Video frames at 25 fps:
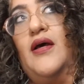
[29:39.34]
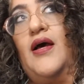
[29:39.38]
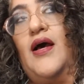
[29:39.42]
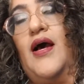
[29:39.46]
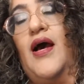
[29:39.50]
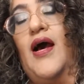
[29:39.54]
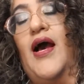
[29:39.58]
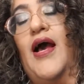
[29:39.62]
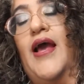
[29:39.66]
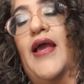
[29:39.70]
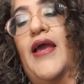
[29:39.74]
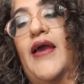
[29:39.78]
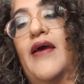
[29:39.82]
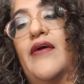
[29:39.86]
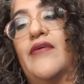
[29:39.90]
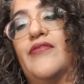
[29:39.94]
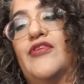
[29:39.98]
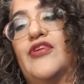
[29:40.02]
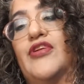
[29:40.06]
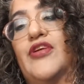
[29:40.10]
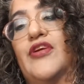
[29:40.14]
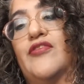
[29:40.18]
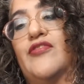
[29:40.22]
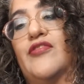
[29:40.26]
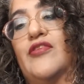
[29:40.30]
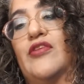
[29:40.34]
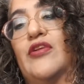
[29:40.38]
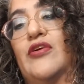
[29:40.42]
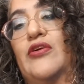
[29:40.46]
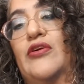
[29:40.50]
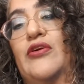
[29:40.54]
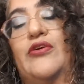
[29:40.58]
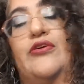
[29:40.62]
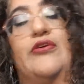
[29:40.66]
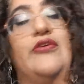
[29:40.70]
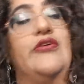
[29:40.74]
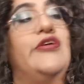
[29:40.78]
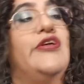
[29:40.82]
I have just
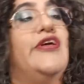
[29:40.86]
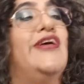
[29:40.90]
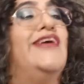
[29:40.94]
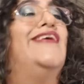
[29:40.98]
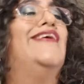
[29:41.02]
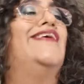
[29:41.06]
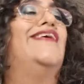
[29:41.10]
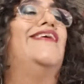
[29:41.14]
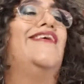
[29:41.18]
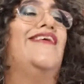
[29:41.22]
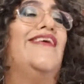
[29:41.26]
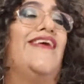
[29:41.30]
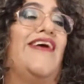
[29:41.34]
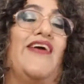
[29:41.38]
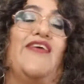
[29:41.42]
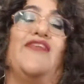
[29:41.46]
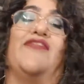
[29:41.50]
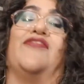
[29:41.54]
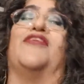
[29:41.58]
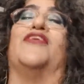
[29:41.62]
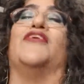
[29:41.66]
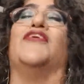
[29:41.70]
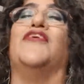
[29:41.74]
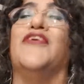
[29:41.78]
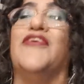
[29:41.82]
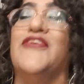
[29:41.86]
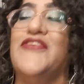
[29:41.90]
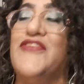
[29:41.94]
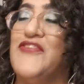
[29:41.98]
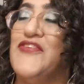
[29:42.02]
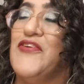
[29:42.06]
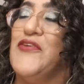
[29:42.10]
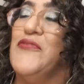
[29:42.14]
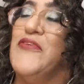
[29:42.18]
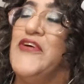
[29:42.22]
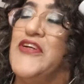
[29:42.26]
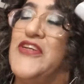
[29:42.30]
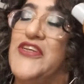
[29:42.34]
learned, I have learned
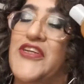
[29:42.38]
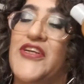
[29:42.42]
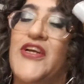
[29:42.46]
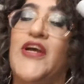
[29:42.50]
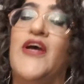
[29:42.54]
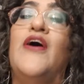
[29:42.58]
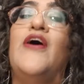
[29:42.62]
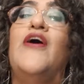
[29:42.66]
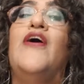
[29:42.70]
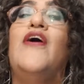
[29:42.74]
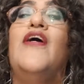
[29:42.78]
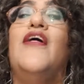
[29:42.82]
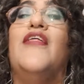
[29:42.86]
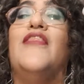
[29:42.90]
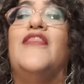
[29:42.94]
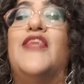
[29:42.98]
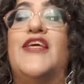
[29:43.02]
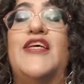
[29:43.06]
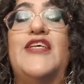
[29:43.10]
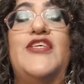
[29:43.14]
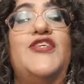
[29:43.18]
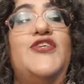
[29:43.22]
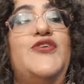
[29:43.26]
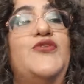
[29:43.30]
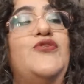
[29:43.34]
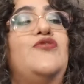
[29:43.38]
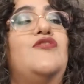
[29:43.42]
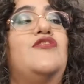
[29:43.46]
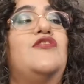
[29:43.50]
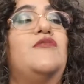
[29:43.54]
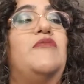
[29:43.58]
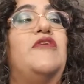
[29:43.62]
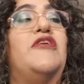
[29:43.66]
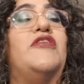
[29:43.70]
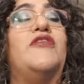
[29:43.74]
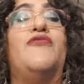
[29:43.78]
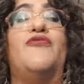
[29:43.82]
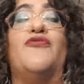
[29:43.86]
so much This used to
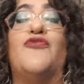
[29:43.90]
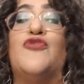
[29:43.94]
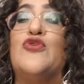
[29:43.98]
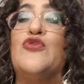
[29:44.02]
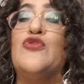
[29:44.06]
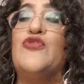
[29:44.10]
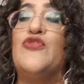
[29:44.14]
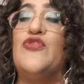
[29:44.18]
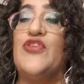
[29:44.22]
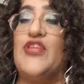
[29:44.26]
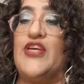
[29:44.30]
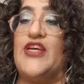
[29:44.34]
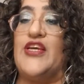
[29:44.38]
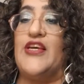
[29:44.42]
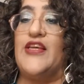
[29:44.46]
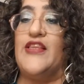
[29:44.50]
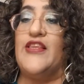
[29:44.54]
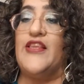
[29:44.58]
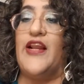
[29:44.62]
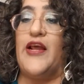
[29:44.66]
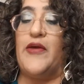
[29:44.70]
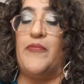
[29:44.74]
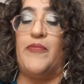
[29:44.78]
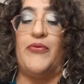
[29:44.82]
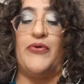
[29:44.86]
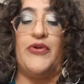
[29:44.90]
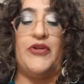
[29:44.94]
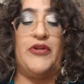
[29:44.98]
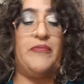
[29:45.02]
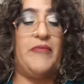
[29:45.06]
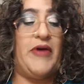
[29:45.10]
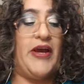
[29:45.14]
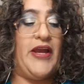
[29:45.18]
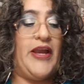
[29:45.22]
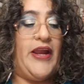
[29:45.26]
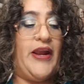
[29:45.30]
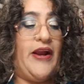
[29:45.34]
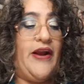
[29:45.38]
be the first thing that I put into
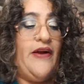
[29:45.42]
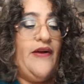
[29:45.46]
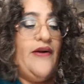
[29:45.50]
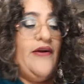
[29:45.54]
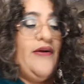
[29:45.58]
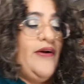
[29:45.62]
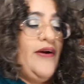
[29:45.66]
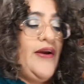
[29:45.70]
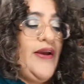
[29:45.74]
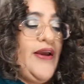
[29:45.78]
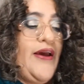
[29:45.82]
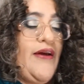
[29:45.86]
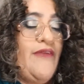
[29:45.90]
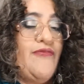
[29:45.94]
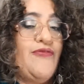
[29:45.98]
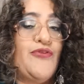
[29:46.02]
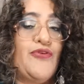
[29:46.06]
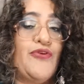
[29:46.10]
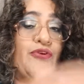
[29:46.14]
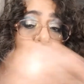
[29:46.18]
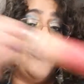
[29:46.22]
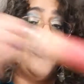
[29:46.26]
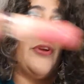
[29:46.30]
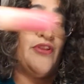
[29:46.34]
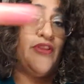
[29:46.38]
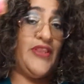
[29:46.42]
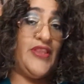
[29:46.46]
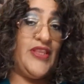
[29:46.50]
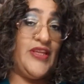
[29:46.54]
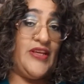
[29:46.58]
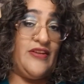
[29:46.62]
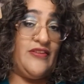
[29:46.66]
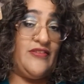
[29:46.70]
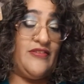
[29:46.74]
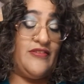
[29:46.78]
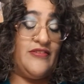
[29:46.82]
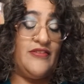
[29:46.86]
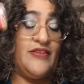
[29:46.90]
my hair after
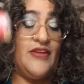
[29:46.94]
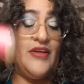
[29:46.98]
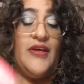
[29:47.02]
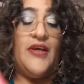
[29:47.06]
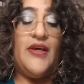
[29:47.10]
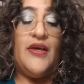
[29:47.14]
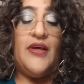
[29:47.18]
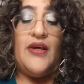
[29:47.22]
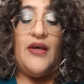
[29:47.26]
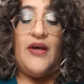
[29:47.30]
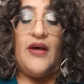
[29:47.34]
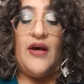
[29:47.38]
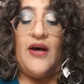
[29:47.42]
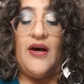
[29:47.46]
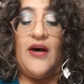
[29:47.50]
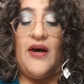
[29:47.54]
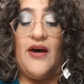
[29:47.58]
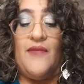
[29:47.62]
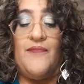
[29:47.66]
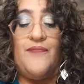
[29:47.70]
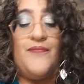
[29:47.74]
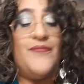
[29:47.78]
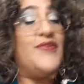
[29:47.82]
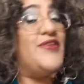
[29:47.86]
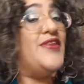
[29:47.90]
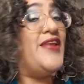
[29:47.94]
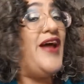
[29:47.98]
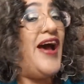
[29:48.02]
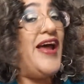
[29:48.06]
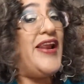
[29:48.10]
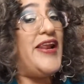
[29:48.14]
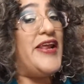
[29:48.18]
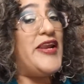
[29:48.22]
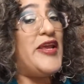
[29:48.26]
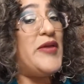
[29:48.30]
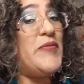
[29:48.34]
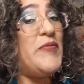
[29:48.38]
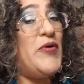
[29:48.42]
this. Not
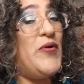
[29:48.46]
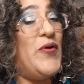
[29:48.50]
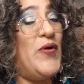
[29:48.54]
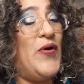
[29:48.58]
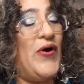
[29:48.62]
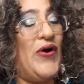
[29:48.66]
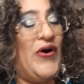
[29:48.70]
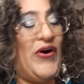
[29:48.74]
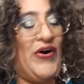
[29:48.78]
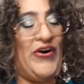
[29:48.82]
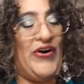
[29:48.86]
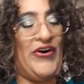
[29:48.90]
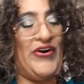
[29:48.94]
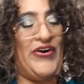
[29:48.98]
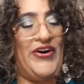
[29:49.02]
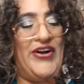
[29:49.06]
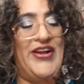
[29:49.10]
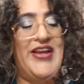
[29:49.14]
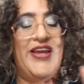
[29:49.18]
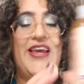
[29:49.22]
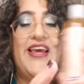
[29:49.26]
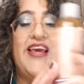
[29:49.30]
anymore.